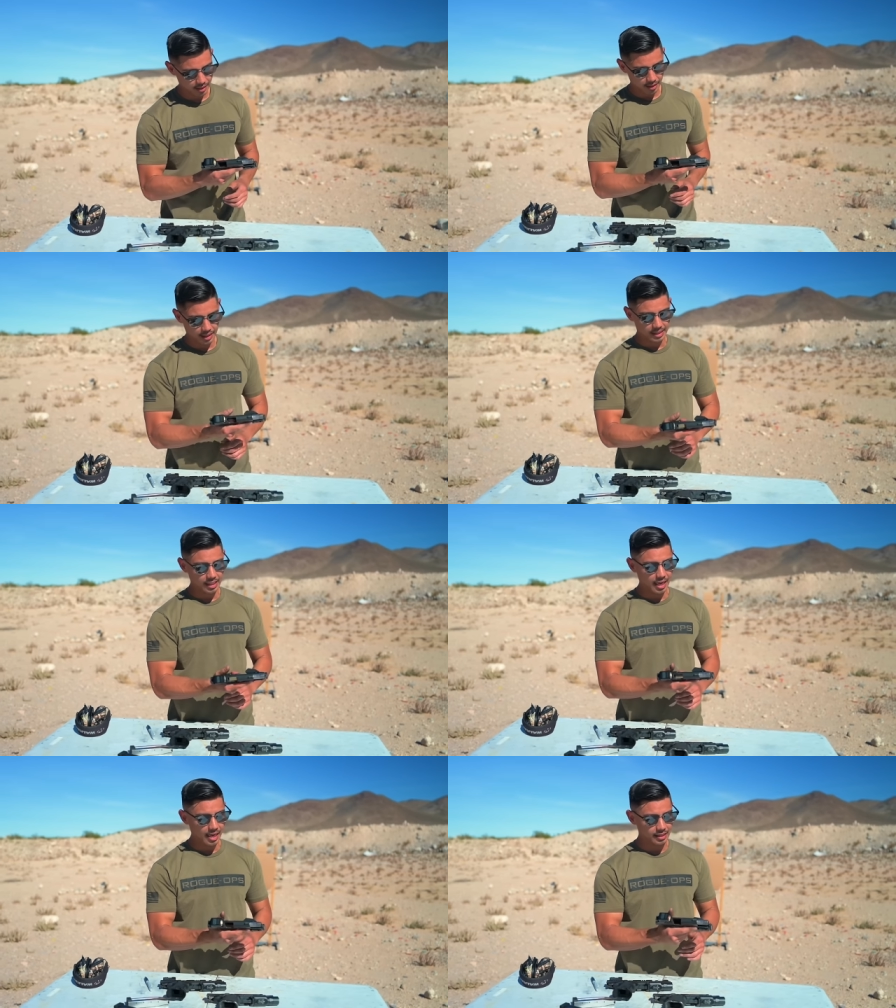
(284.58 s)
the
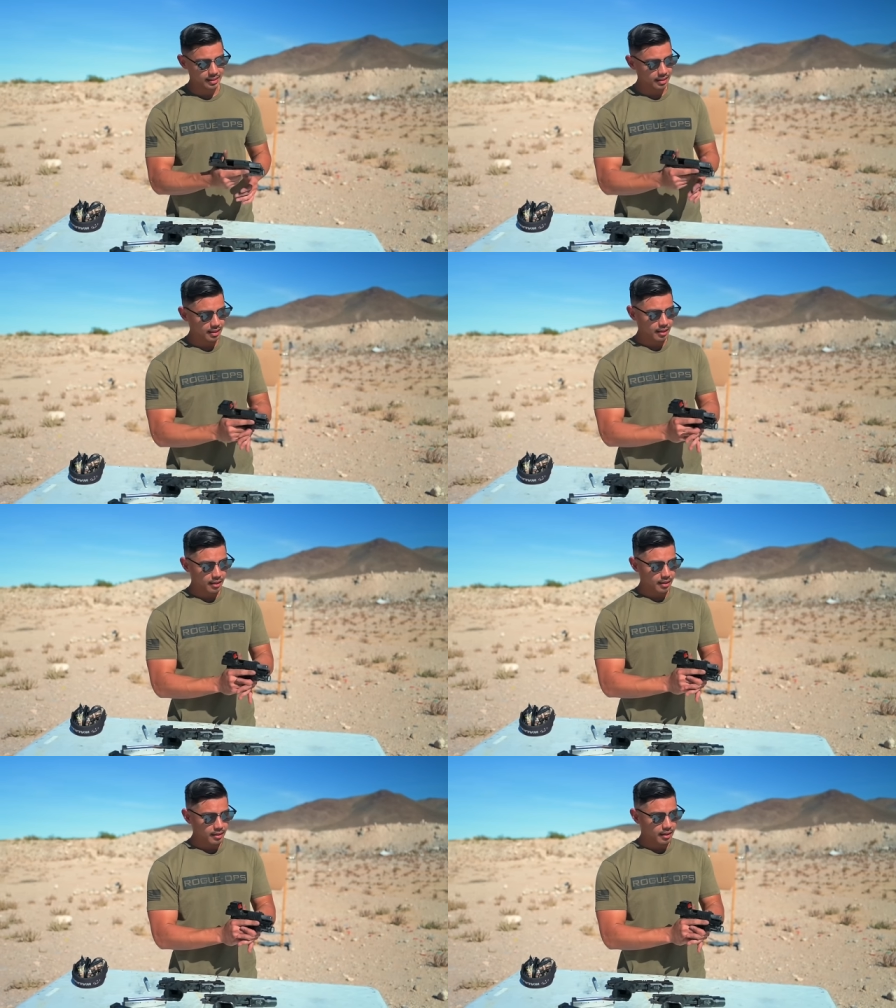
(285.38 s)
C S.
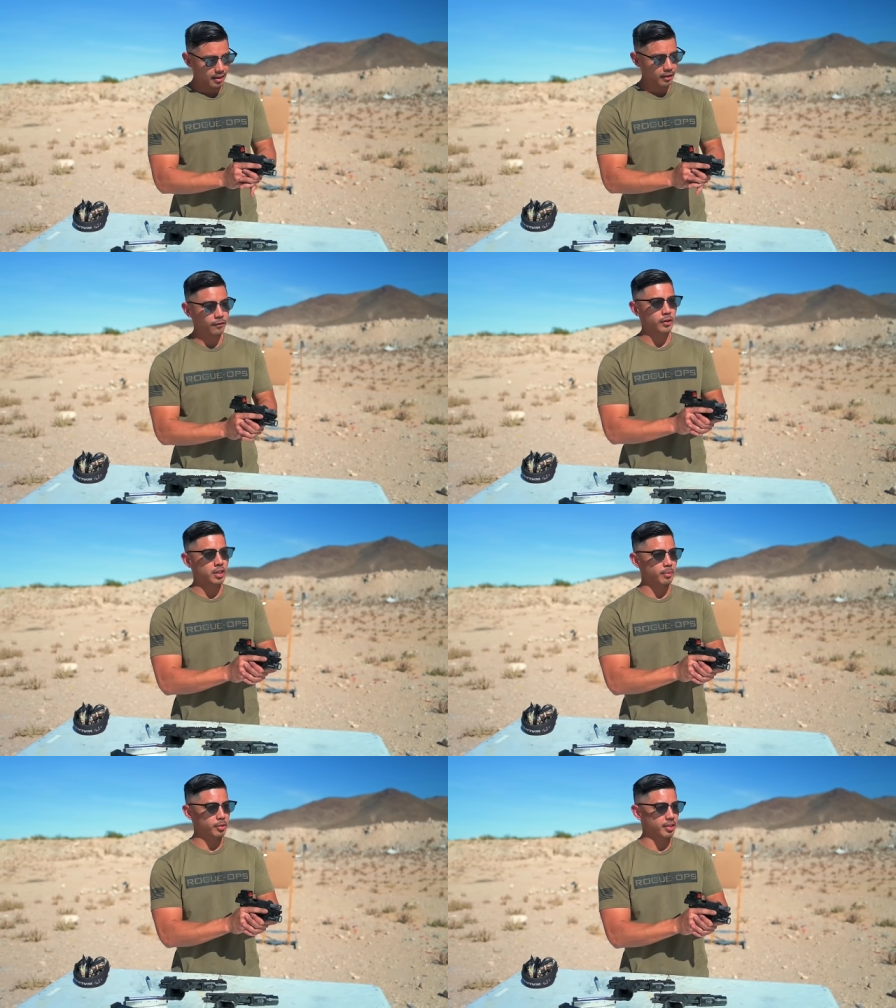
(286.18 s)
Uh, the first
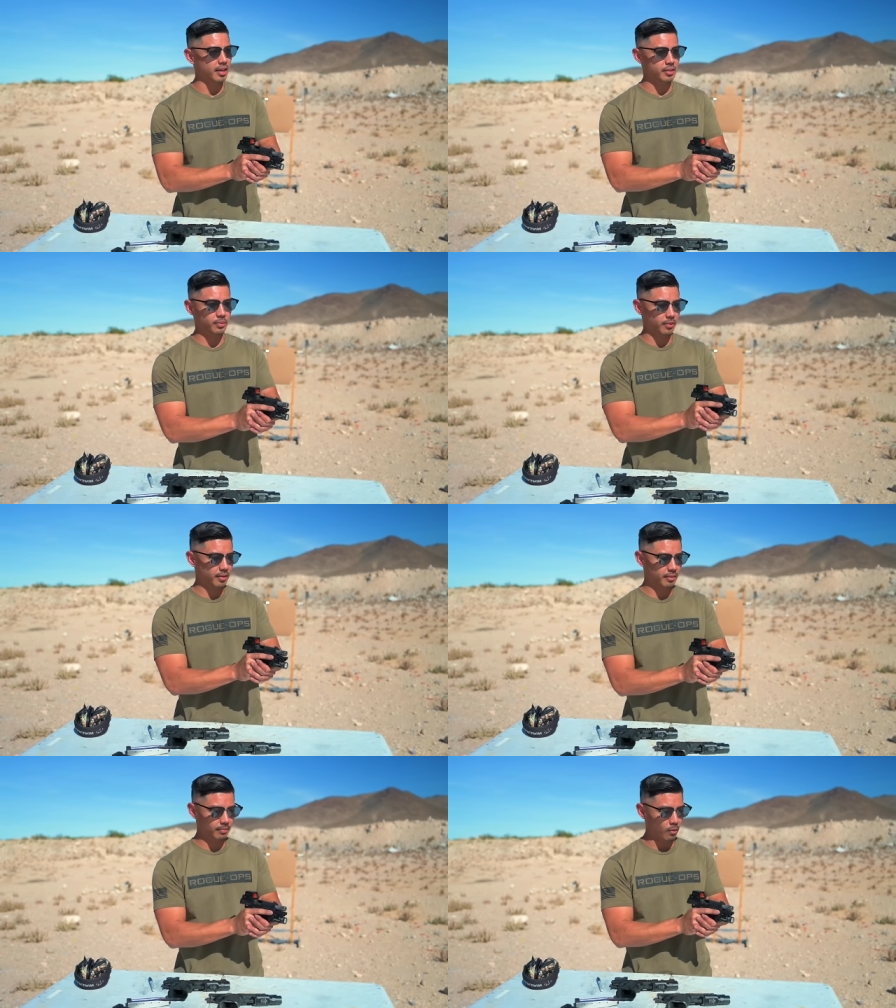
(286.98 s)
couple shots
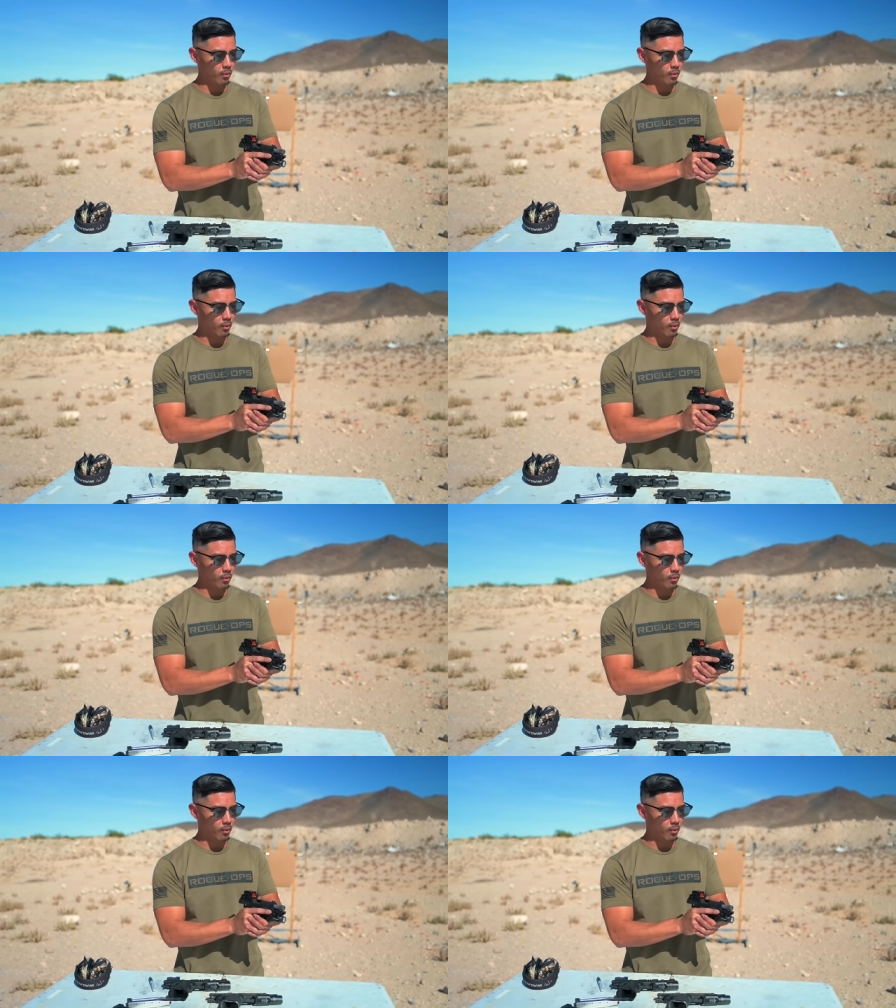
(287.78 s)
were